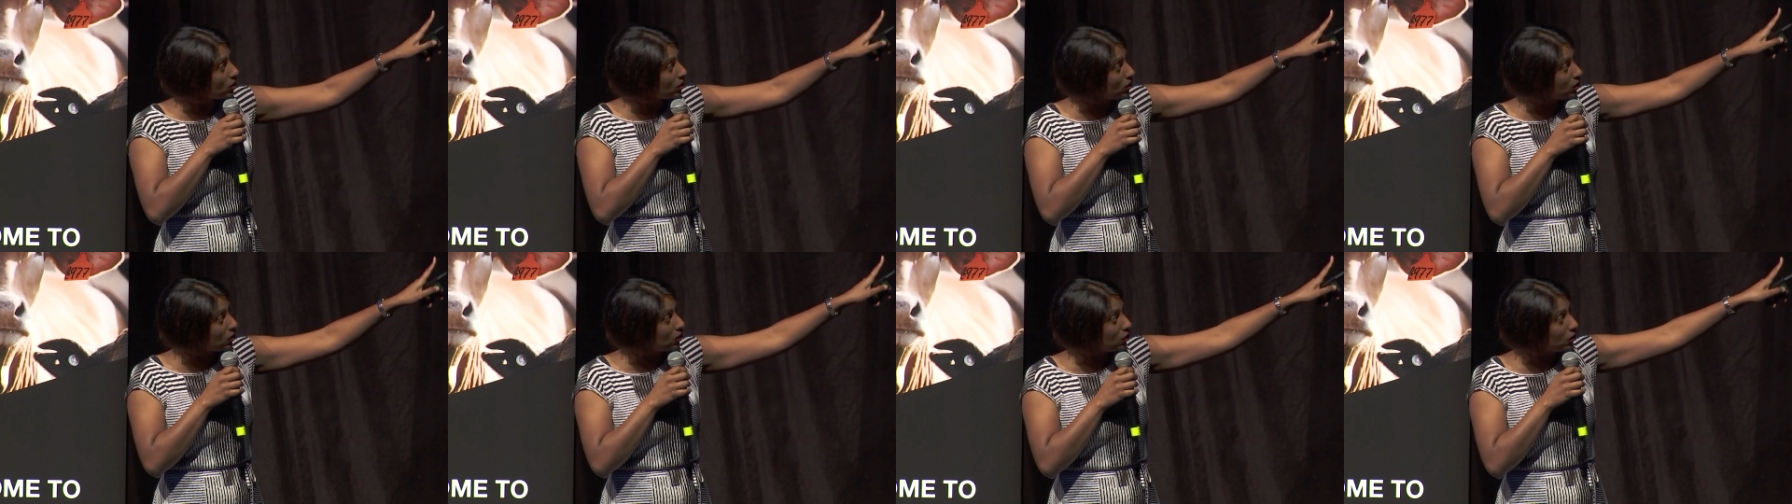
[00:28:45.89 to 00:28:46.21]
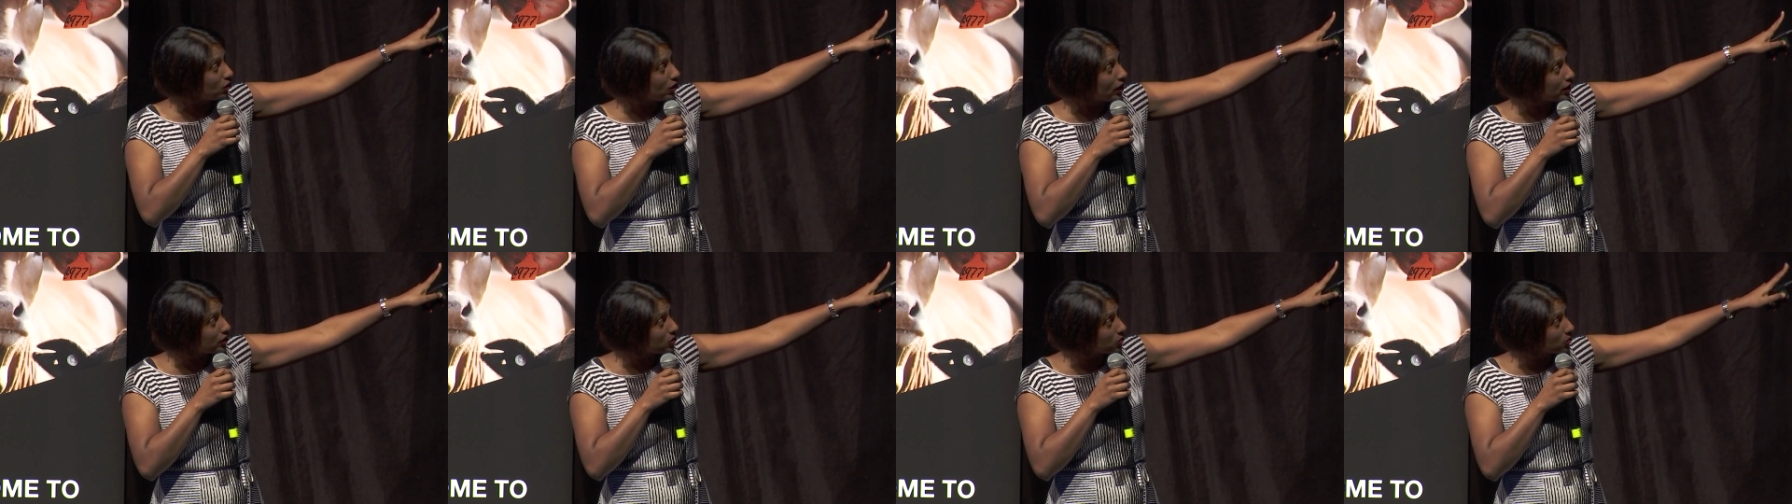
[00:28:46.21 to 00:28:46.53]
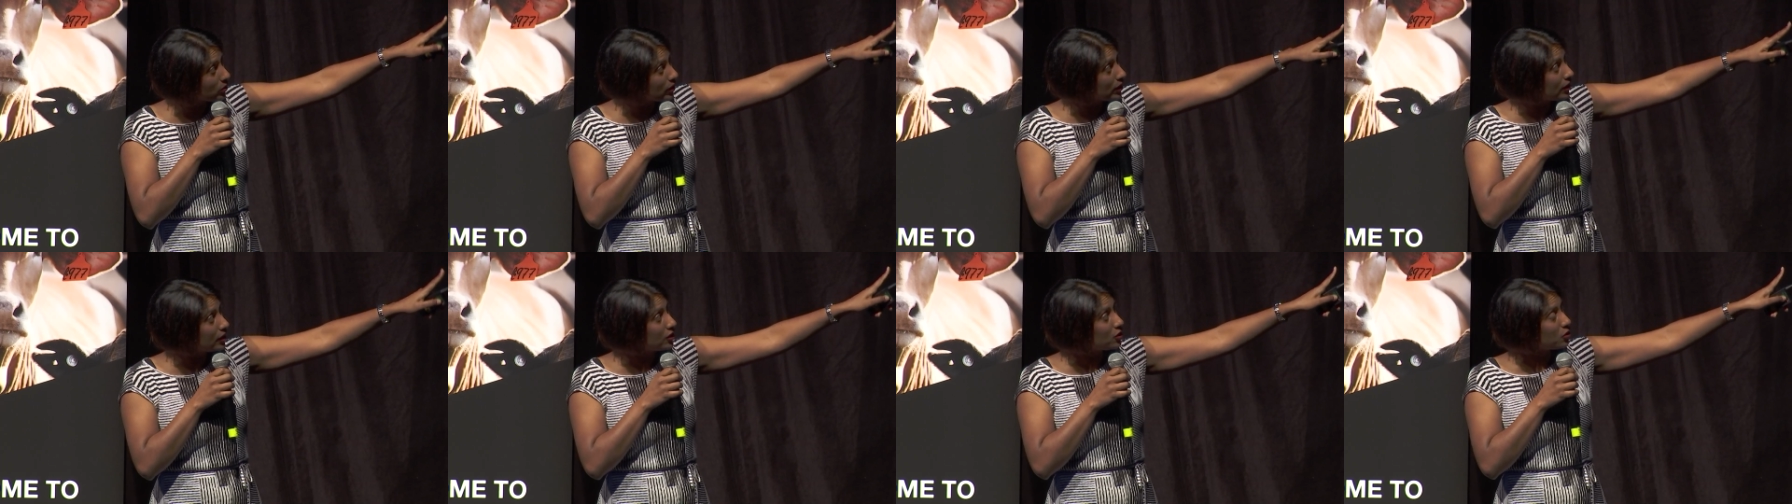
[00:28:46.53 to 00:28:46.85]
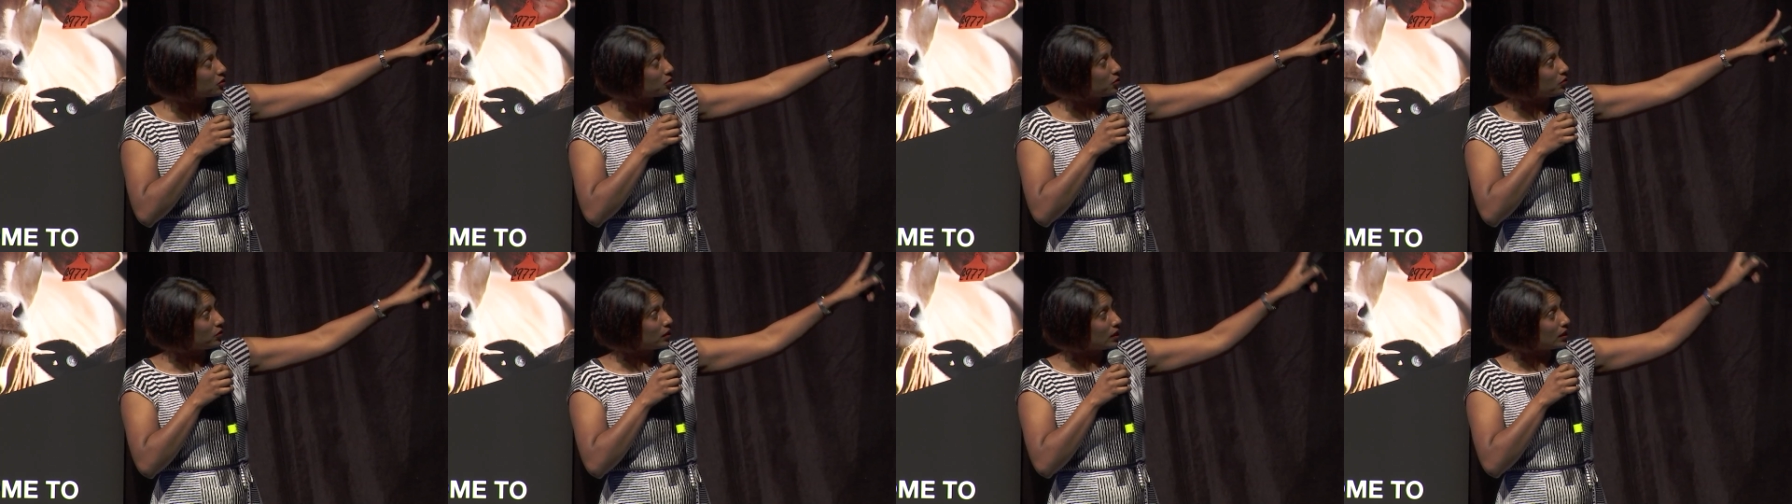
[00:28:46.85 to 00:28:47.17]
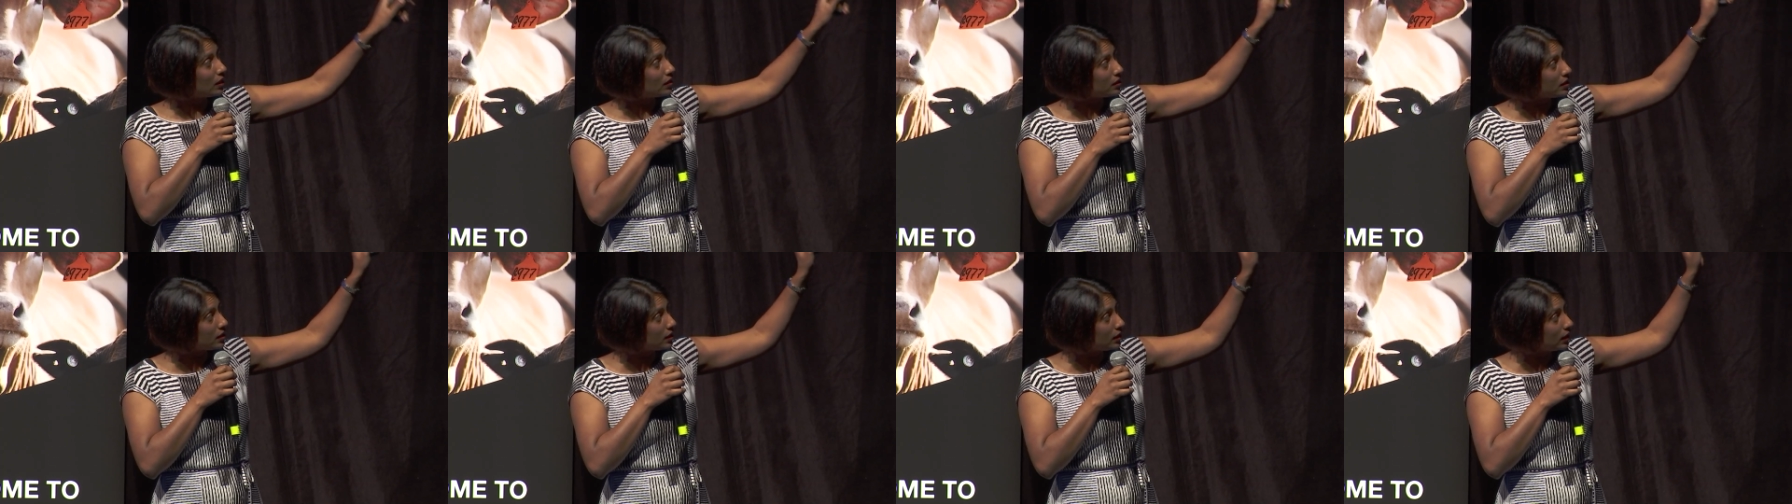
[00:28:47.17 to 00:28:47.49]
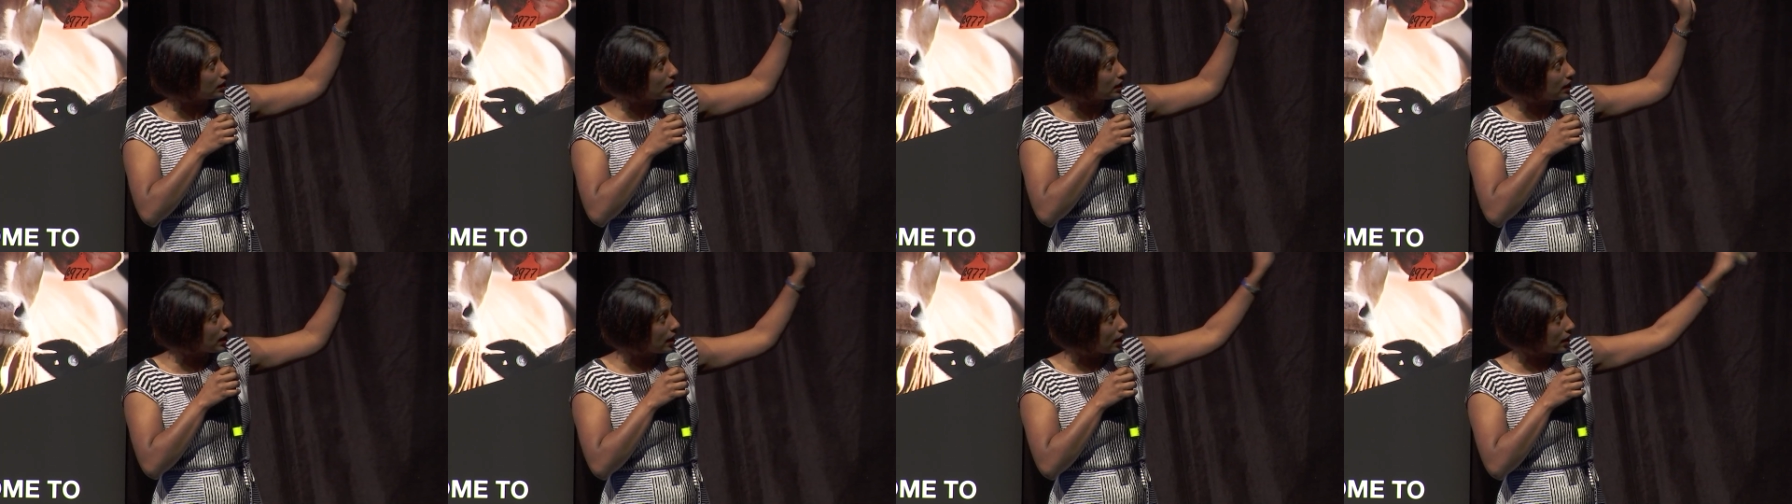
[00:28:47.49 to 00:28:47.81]
you guys really do fit into
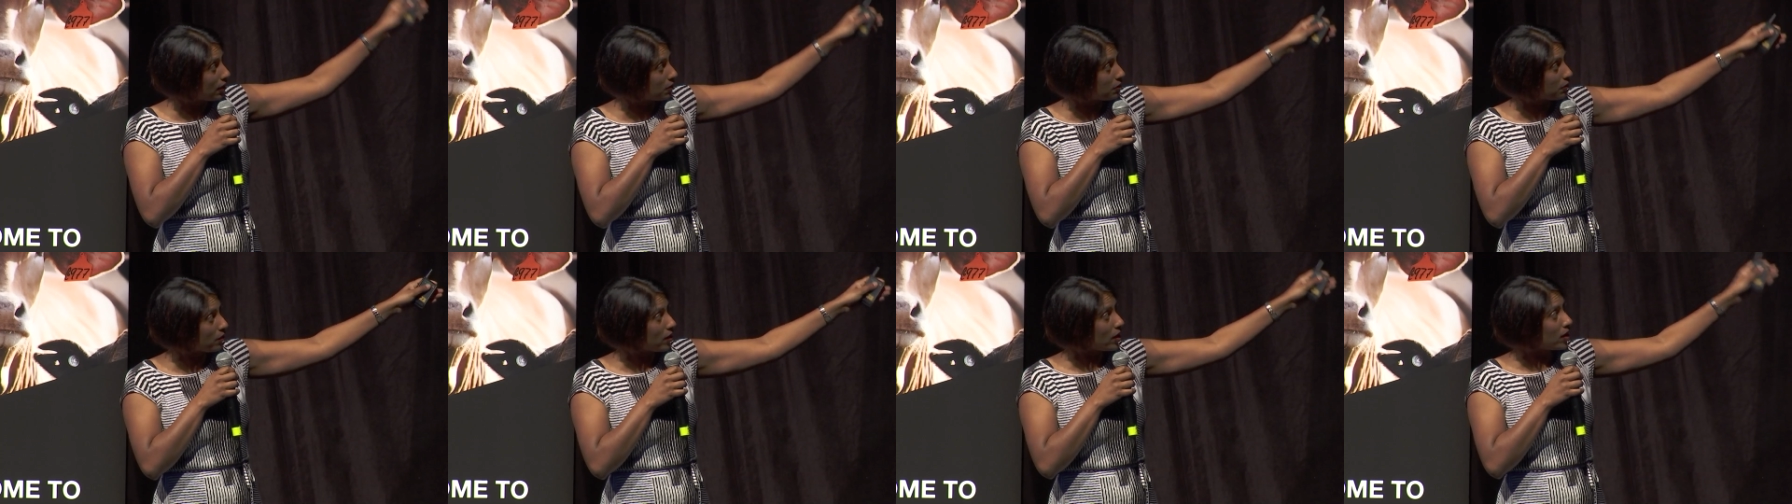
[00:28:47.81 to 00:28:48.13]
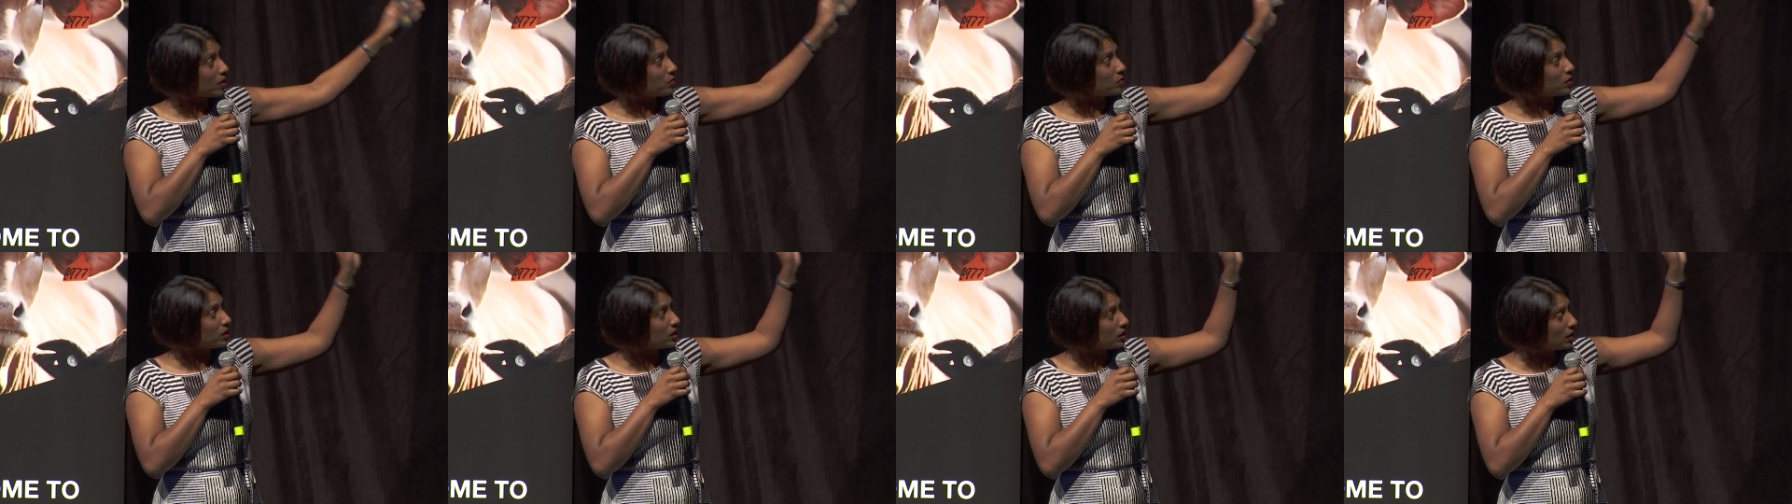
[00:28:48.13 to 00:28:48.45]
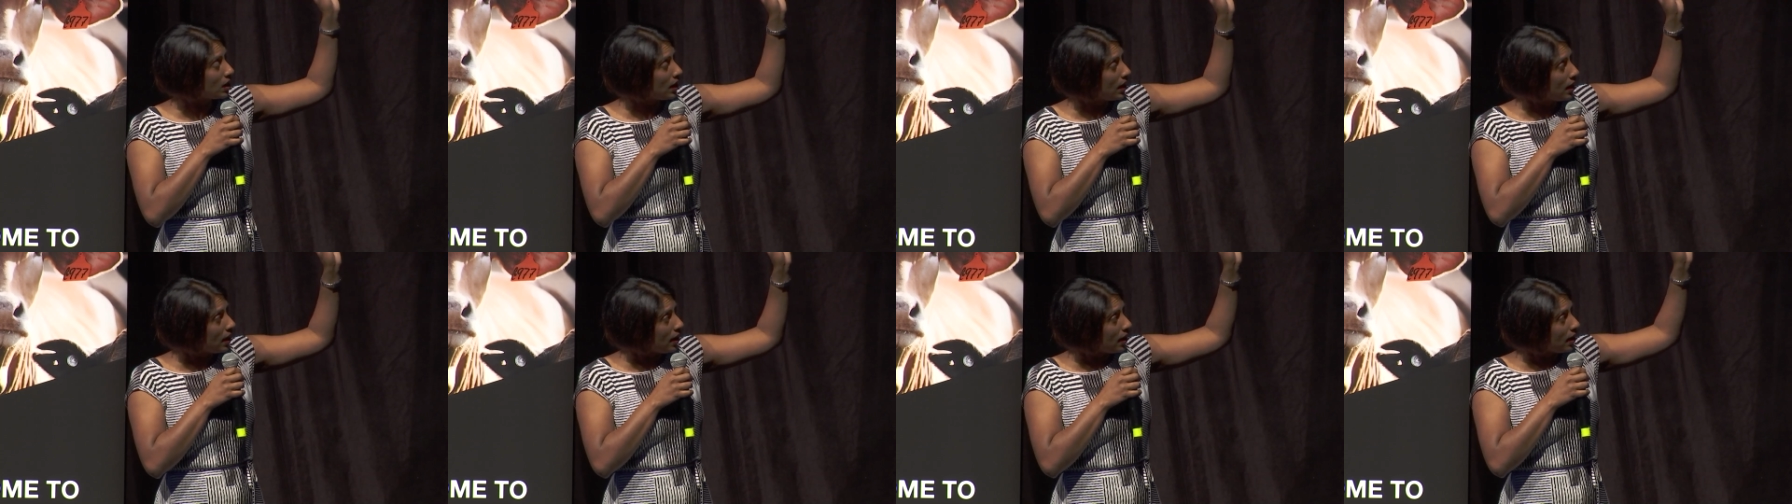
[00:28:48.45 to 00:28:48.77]
the environment,